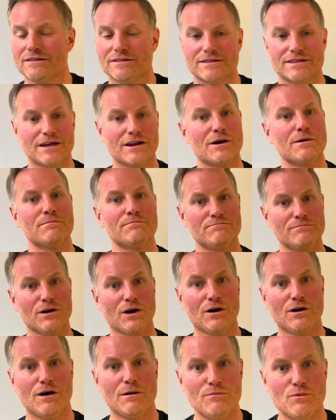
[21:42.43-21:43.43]
Then
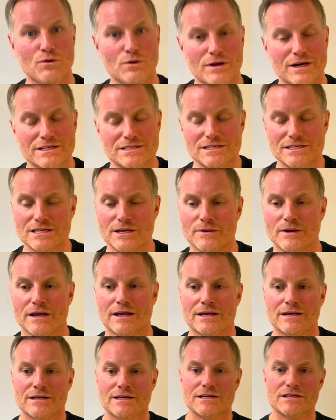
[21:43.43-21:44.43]
I'm more likely to do
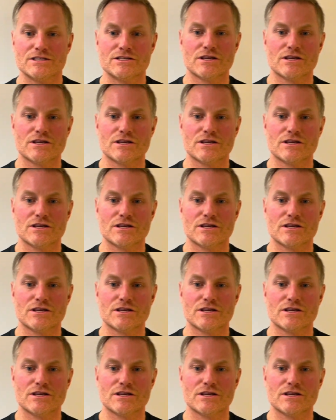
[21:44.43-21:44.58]
it.